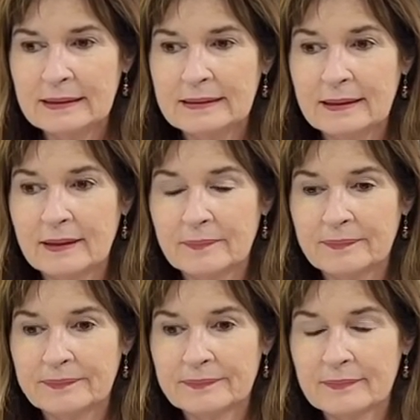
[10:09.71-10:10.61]
Now,
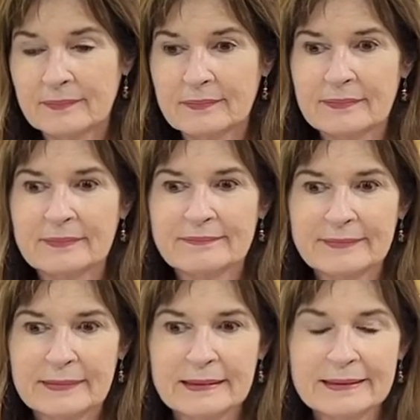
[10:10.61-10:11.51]

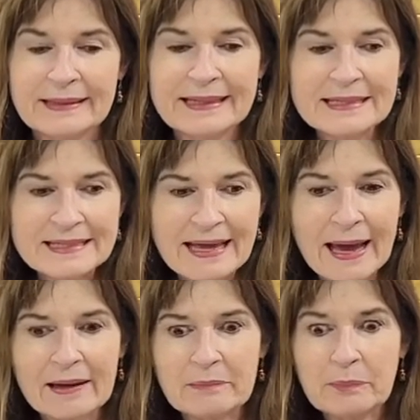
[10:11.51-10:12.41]
is
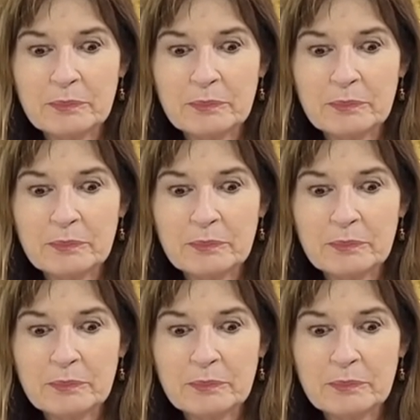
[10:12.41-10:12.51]
that